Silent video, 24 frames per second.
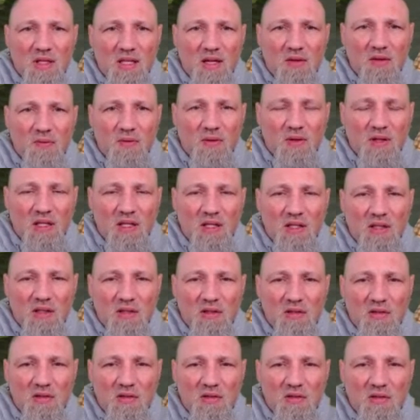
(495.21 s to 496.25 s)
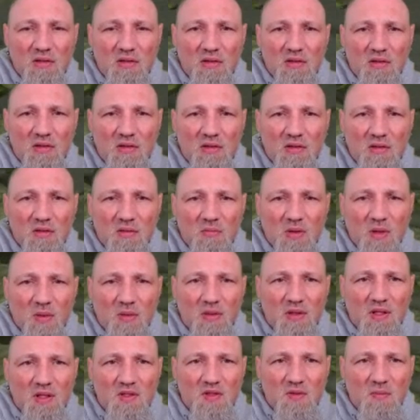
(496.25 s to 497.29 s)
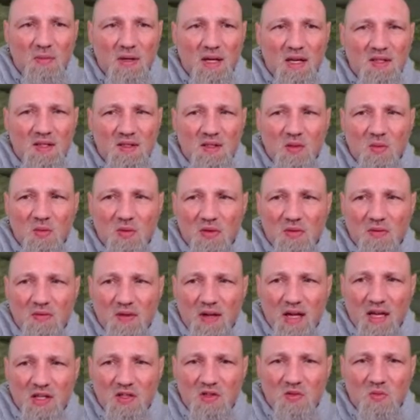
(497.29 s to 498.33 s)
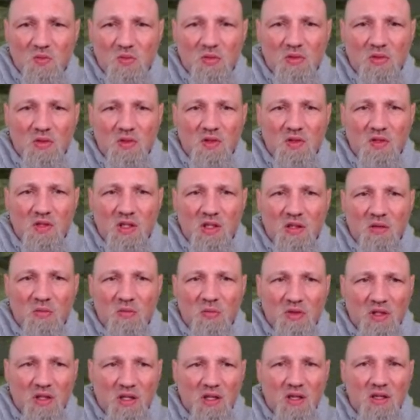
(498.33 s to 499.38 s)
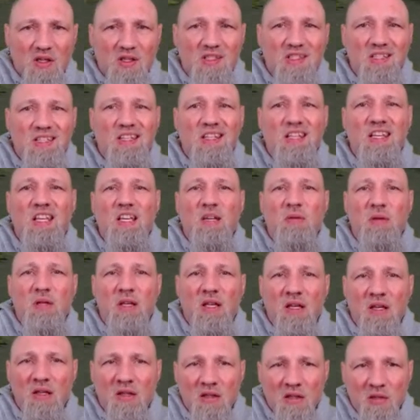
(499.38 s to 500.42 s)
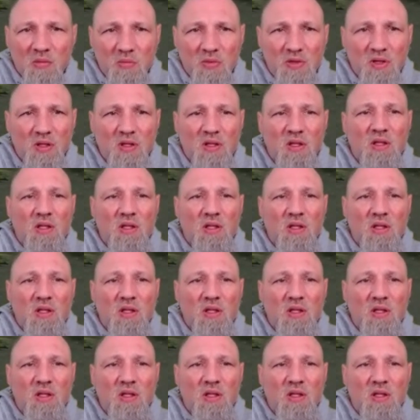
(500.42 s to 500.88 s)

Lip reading: definitely probably does amazing with the faction wars. With the Cursed City coming up,